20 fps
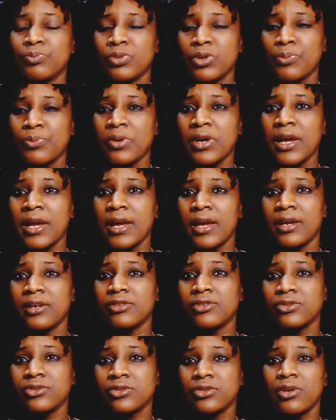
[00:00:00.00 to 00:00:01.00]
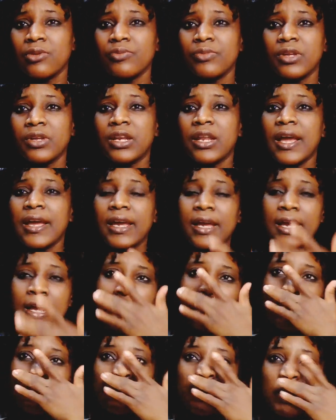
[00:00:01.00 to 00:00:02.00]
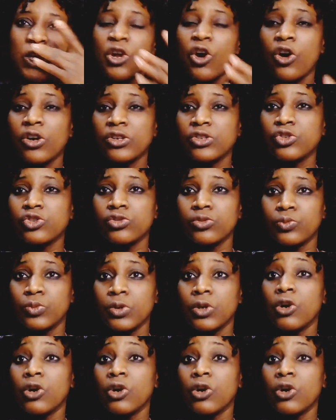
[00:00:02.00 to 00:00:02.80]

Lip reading: prepare something like a liquid hot soup.